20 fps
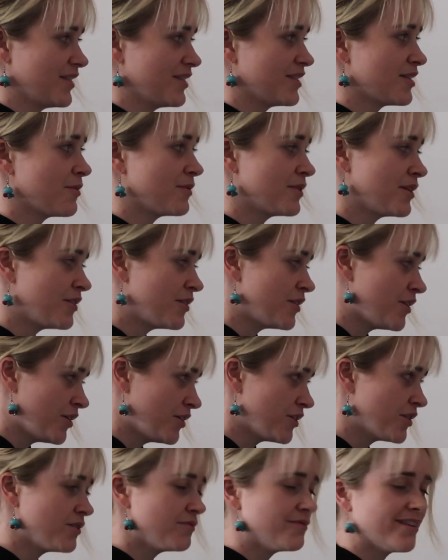So an
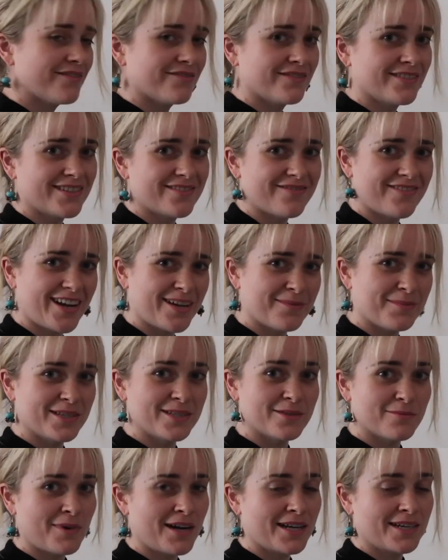inertial reference frame
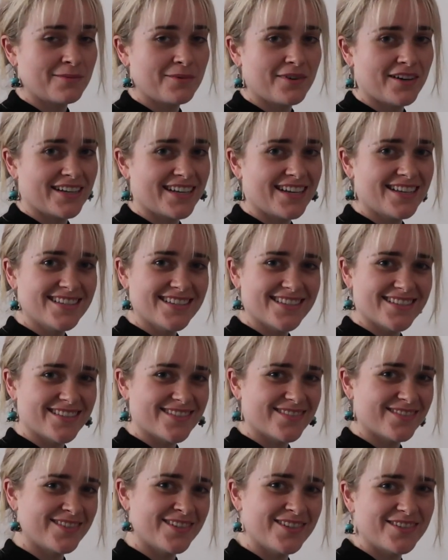is one where I
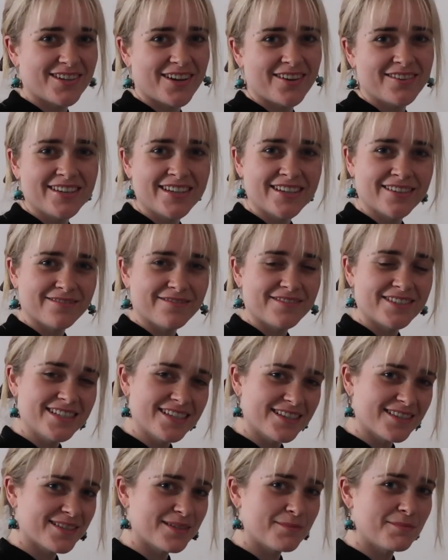guess Newtonian
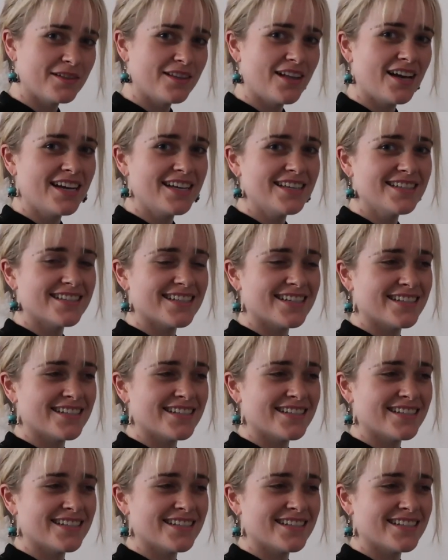physics applies.